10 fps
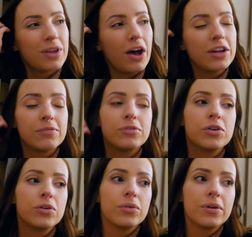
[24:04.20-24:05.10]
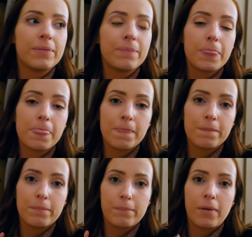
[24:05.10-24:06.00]
kind of new
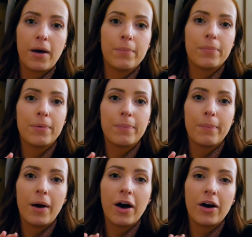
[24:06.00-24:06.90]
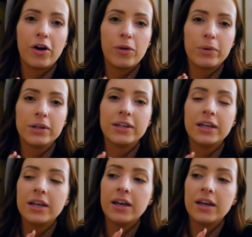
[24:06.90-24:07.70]
pub bar open,